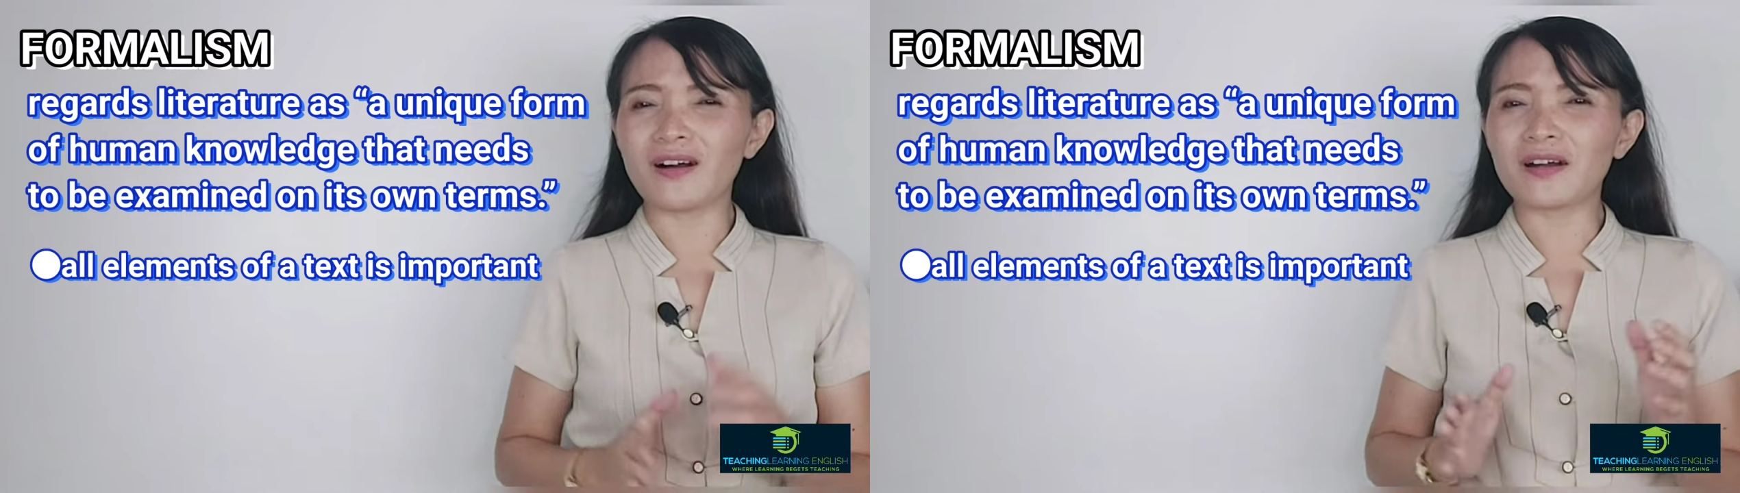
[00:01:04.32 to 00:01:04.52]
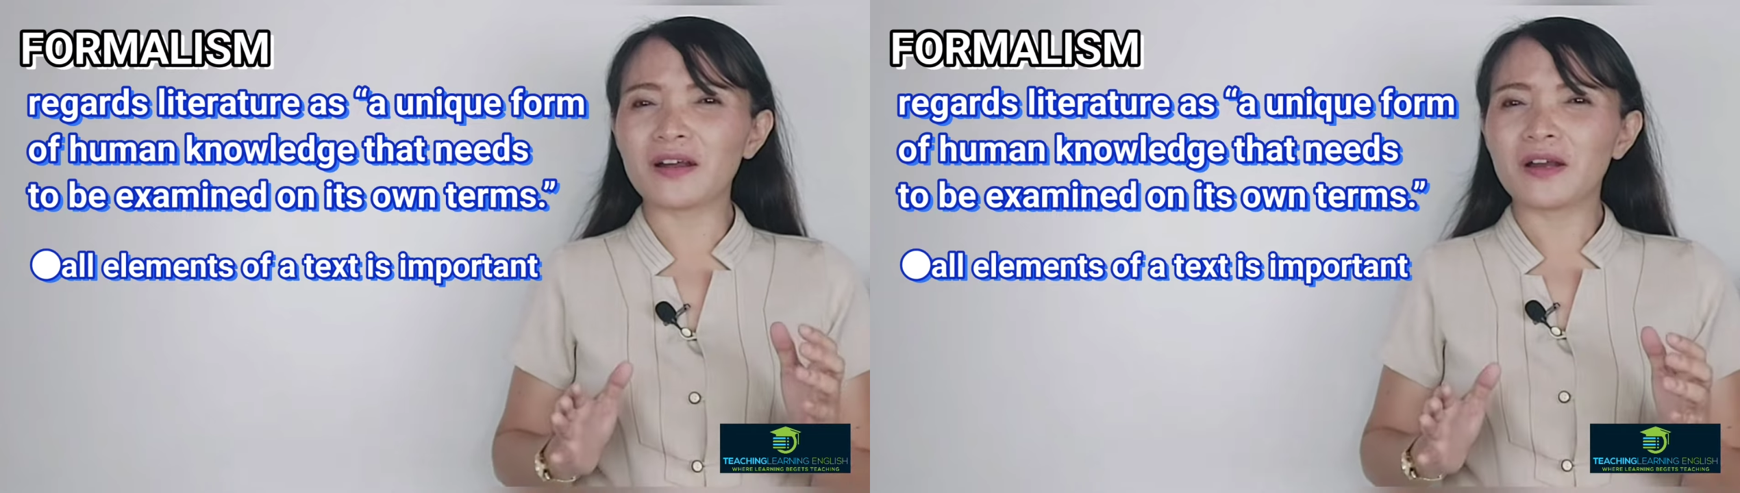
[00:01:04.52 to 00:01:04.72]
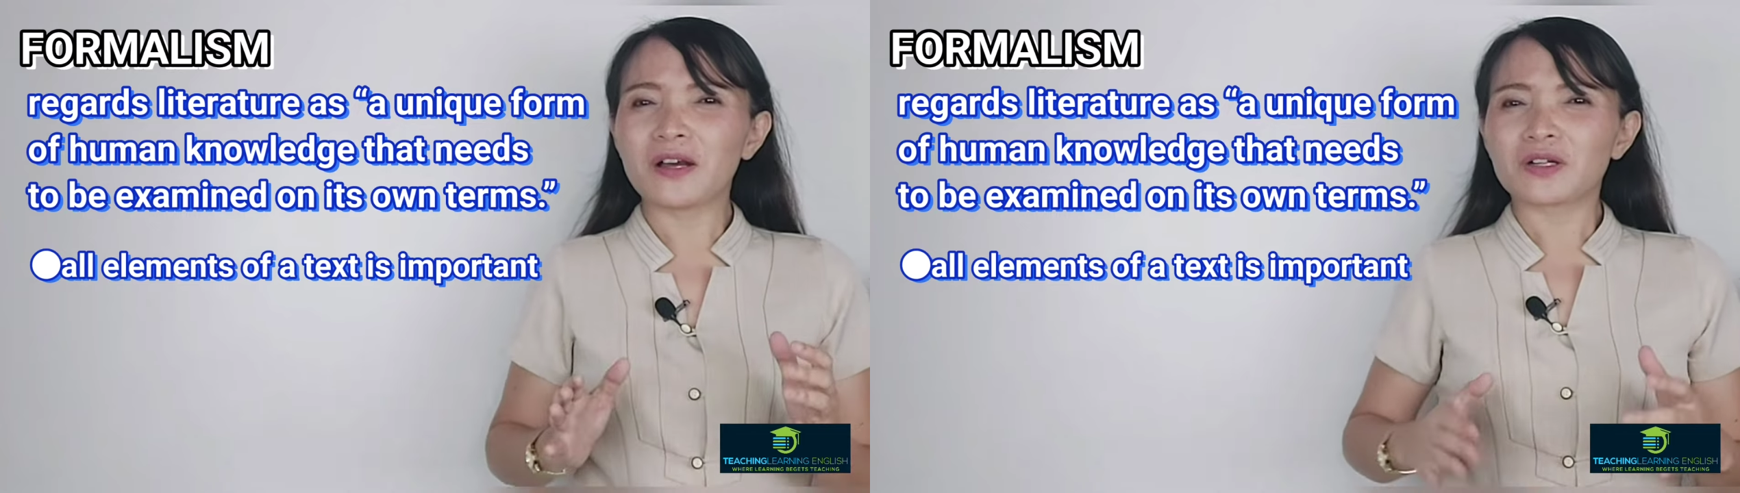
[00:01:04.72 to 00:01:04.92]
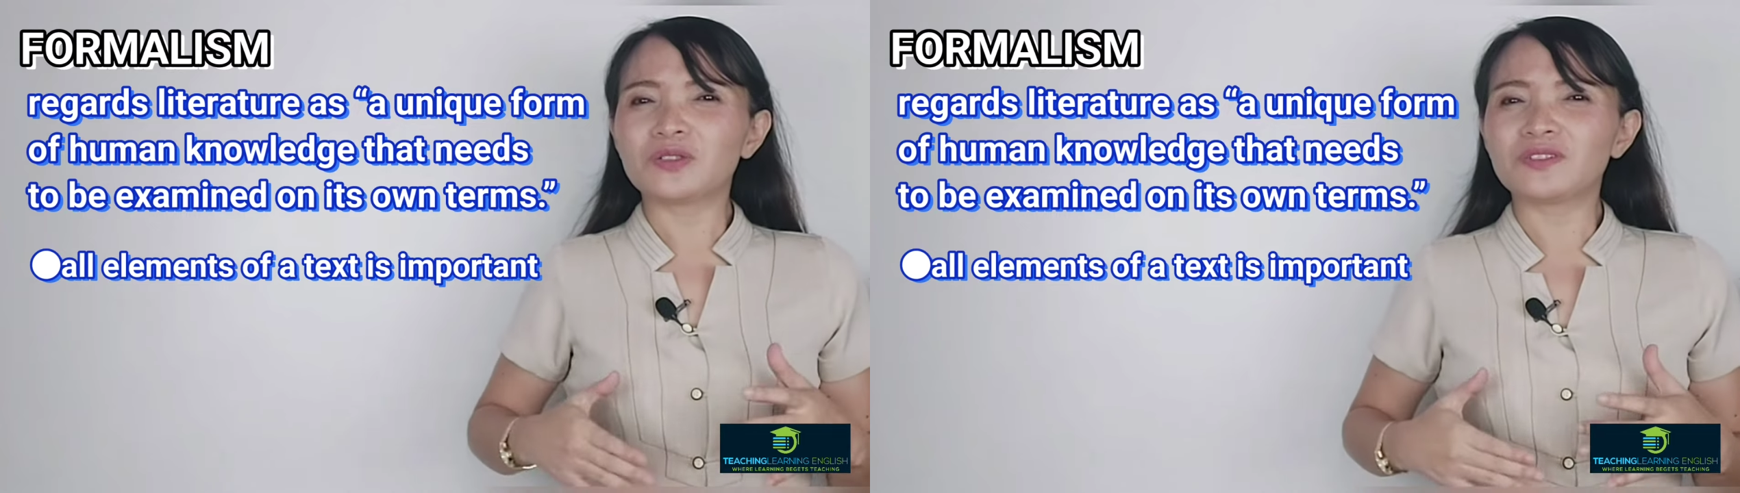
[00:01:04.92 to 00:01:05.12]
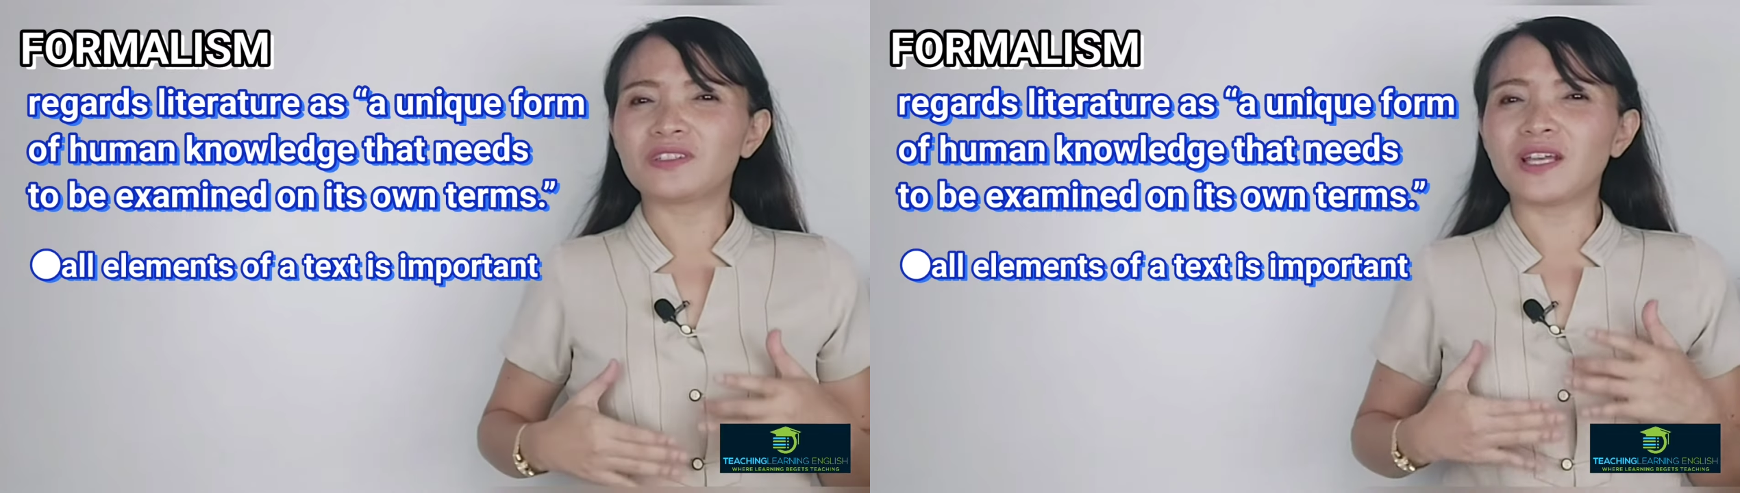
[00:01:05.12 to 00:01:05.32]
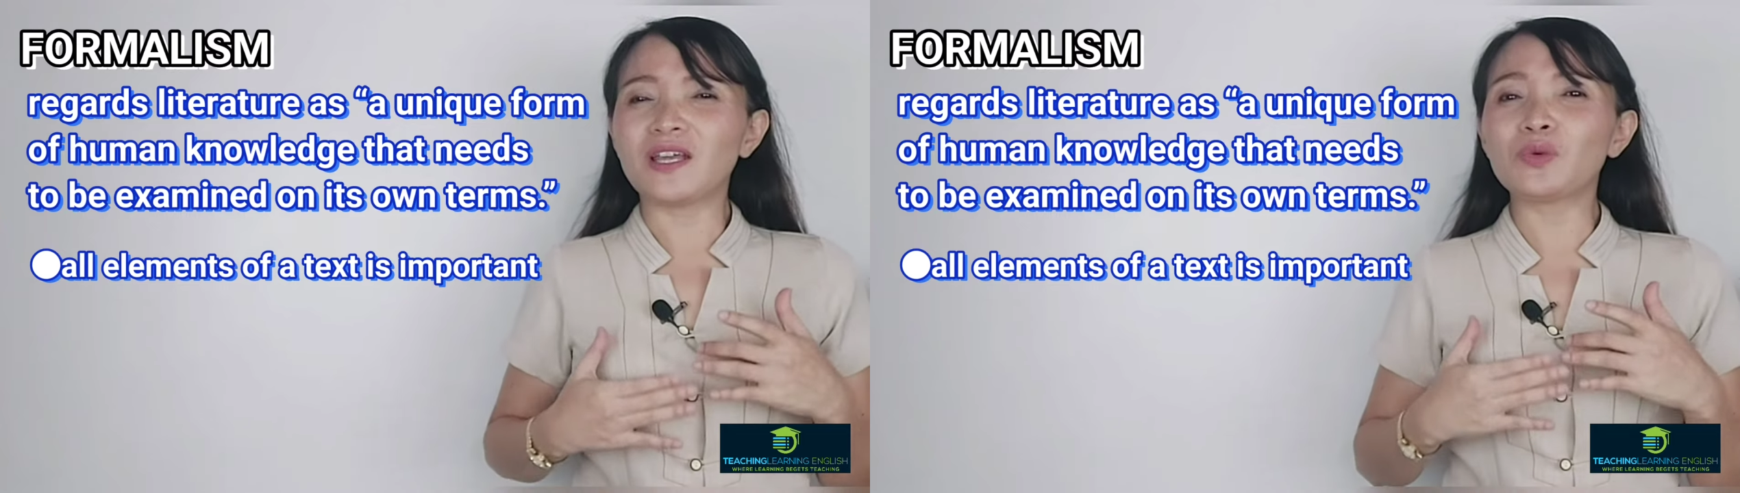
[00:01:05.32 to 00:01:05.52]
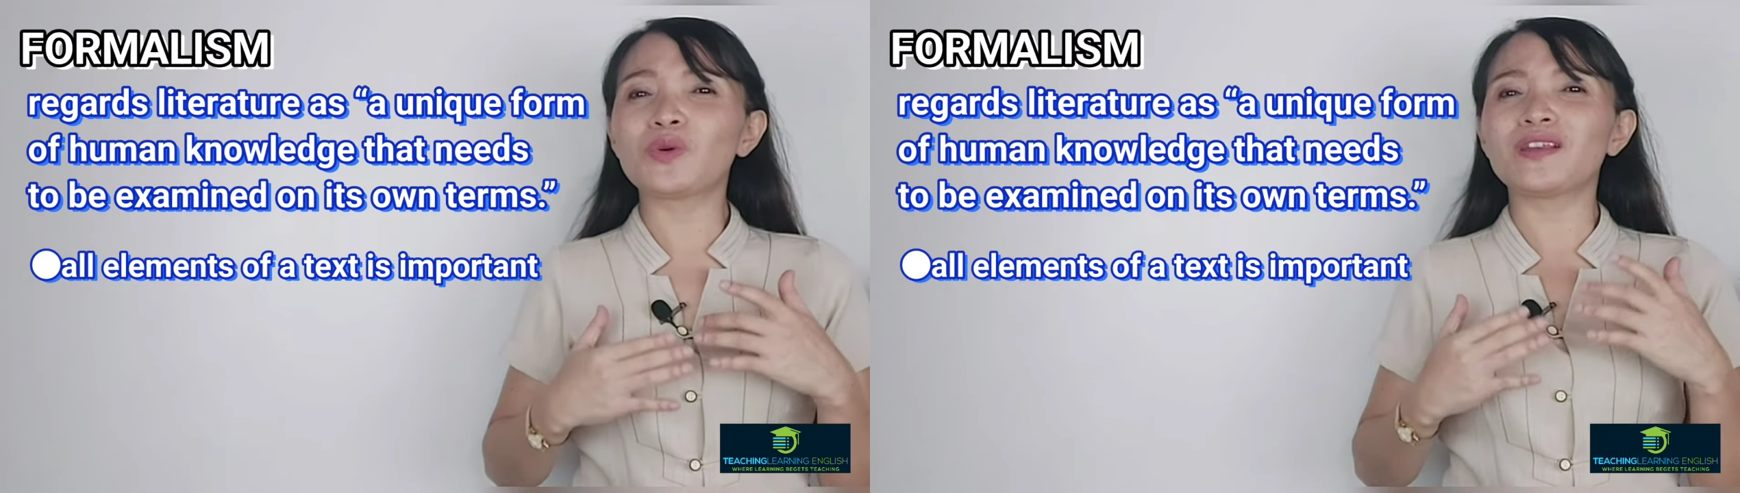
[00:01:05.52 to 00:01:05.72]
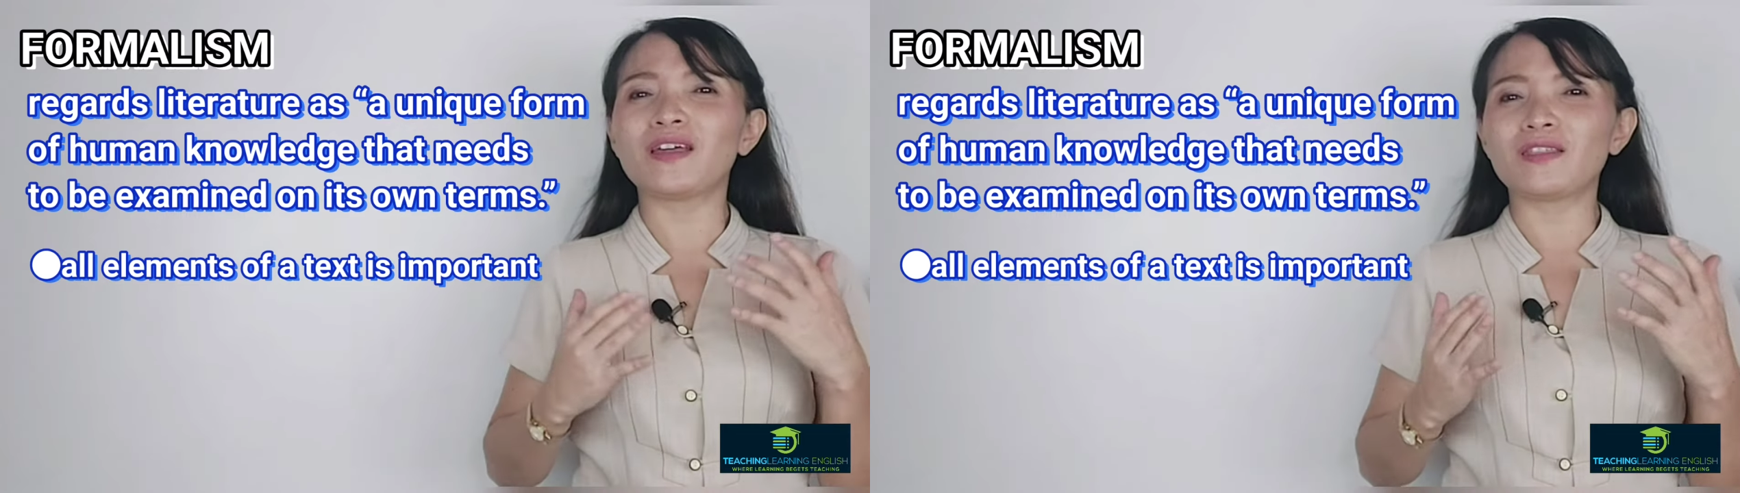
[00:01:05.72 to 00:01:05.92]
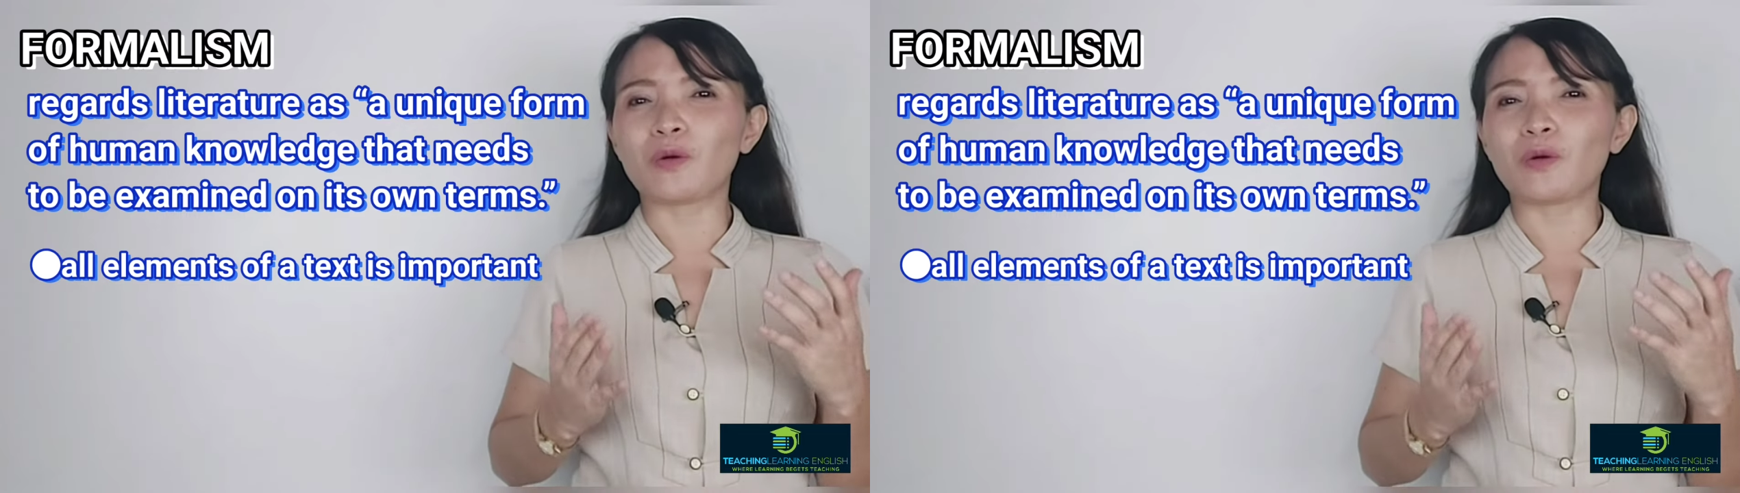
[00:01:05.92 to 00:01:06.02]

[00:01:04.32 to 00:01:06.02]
are contained within